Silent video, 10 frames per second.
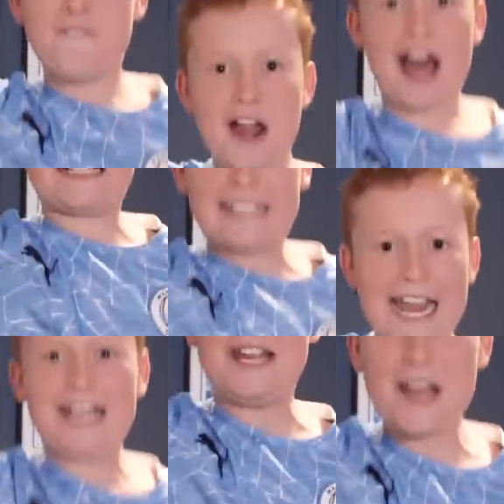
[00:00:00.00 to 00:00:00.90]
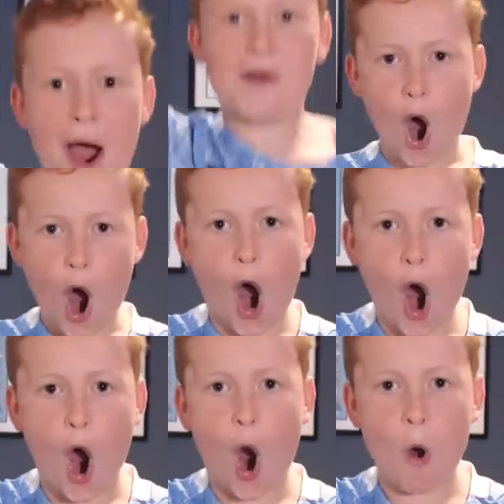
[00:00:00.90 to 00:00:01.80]
Fernandinho,
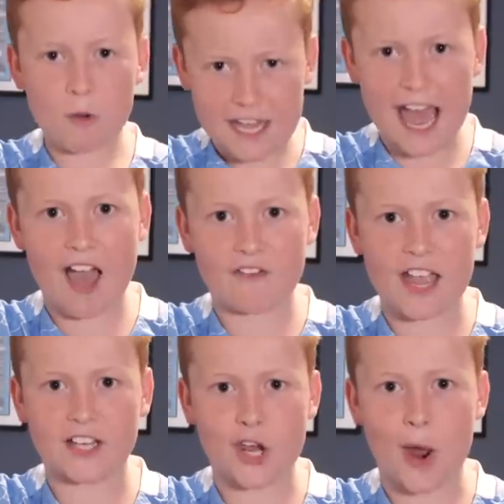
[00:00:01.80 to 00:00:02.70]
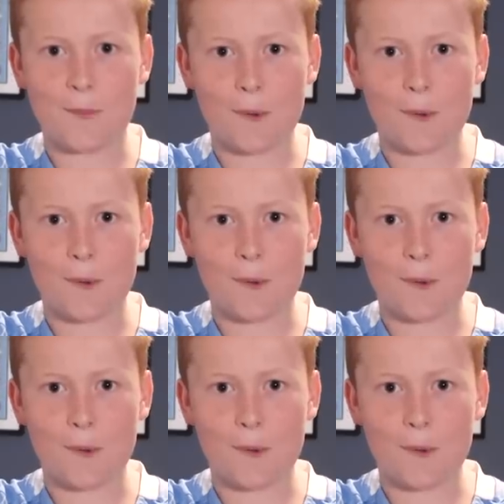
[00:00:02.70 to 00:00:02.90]
oh Kevin De